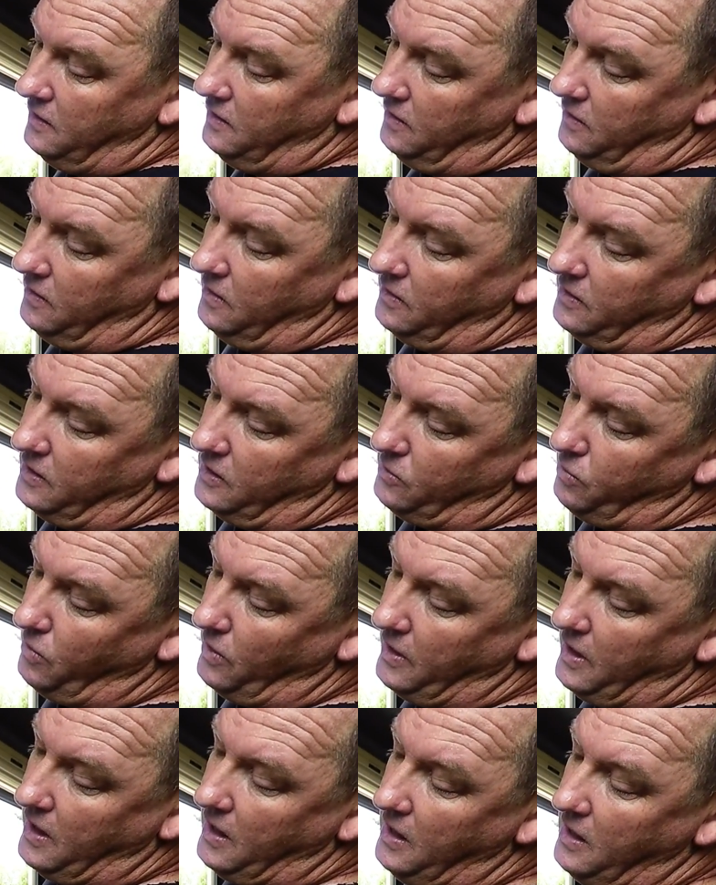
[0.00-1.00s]
You got this
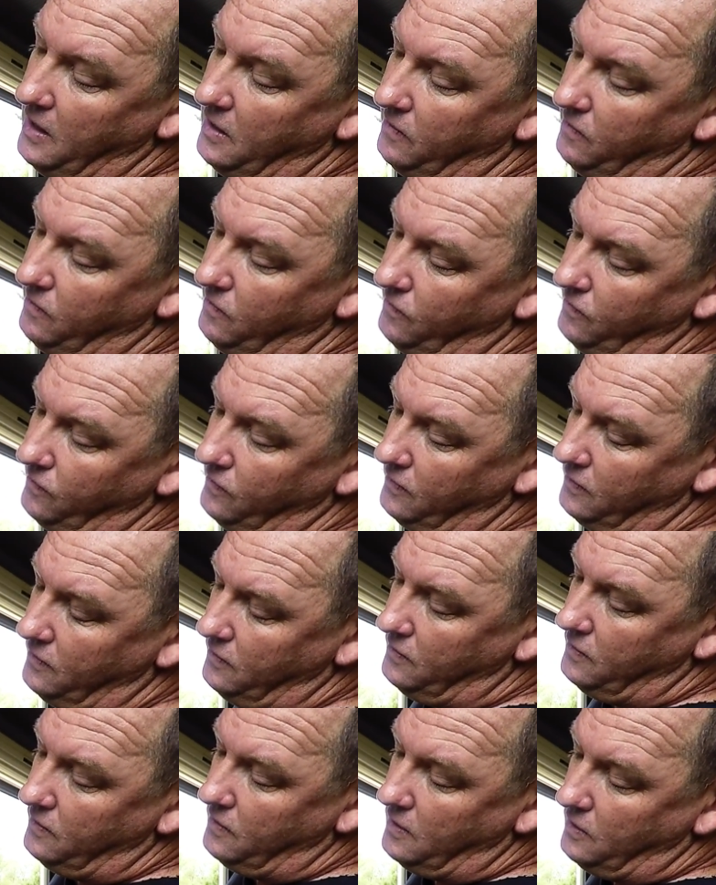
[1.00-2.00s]
one here,
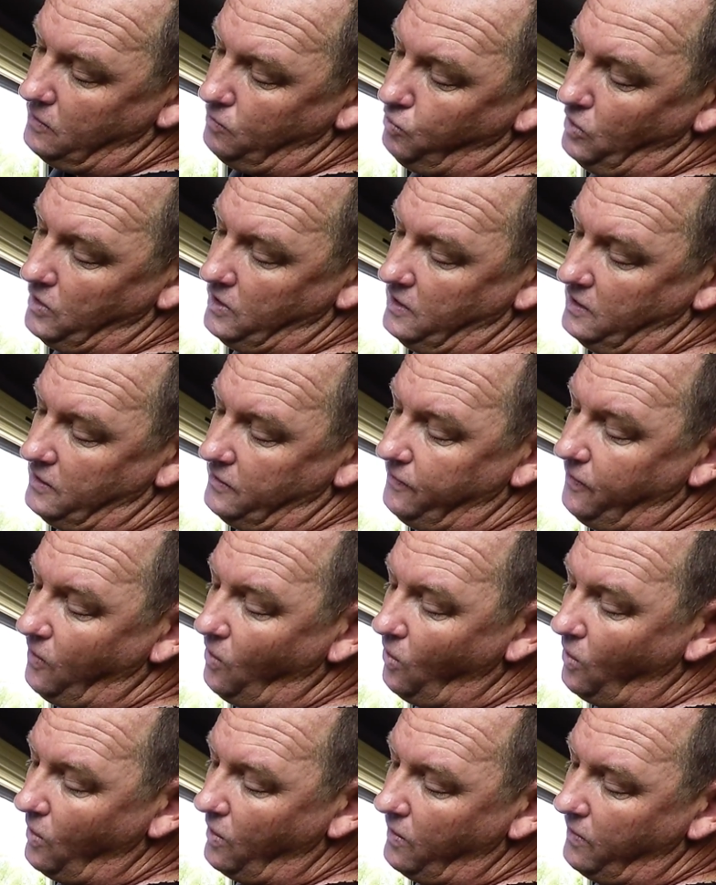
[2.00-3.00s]
which is
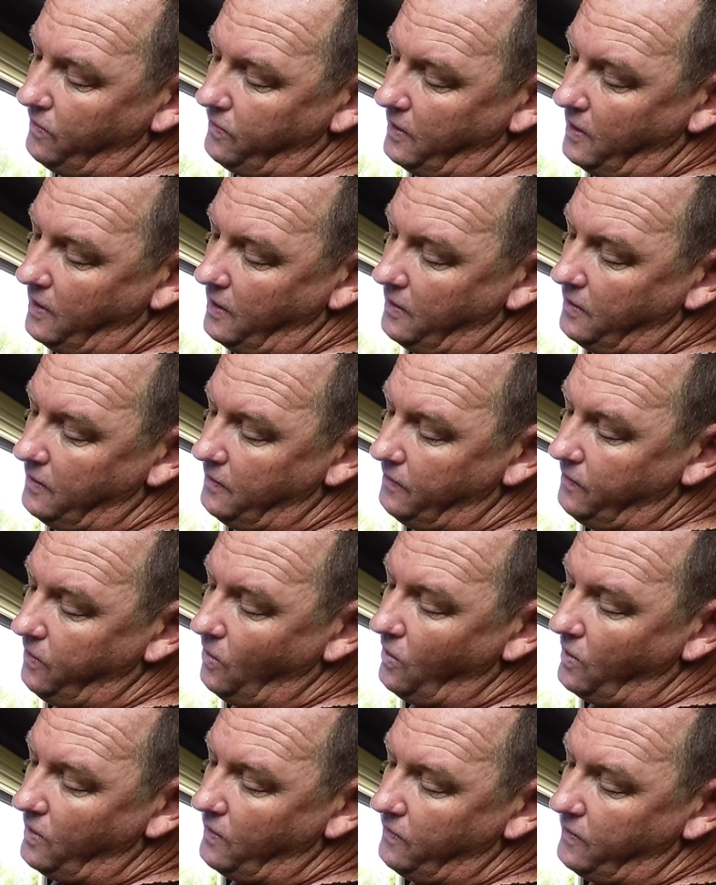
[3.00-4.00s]
forward of the
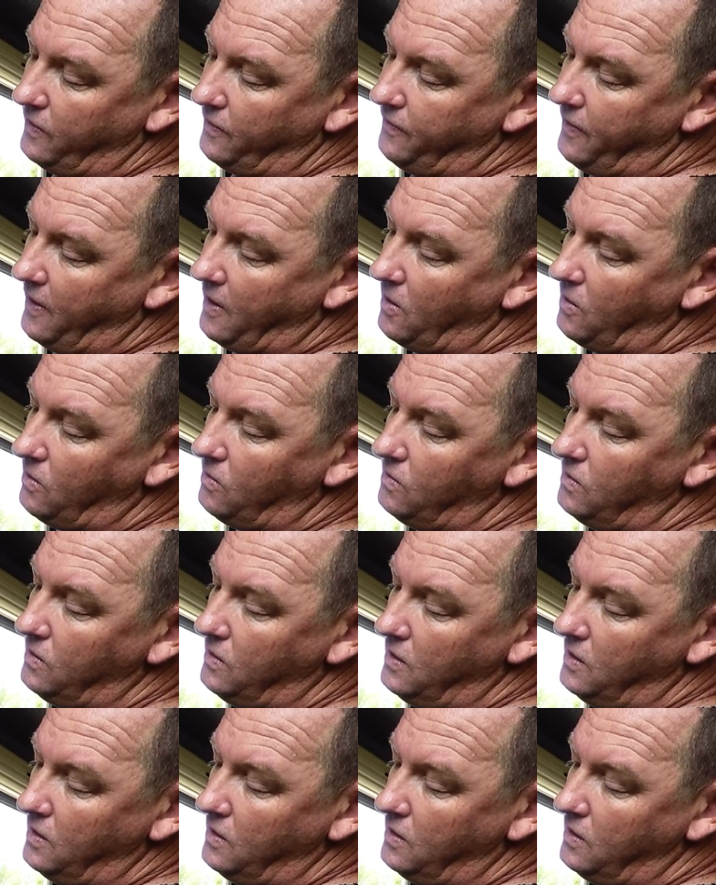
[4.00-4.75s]
ferrule,